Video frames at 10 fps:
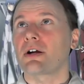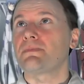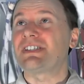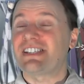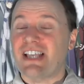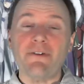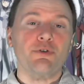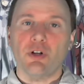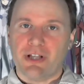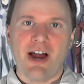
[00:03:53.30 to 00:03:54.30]

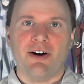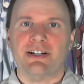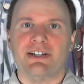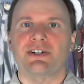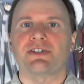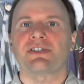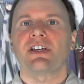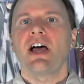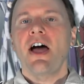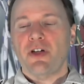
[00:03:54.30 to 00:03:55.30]
several characters
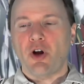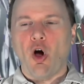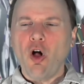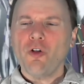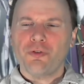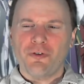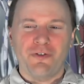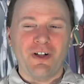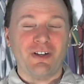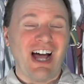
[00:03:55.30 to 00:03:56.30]
that all
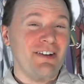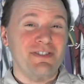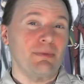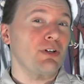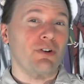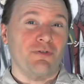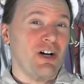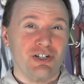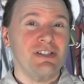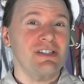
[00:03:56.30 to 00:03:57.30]
fulfill kind of similar
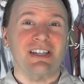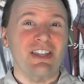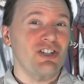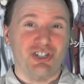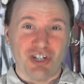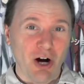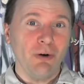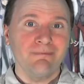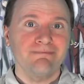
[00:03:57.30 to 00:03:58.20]
functions in the show.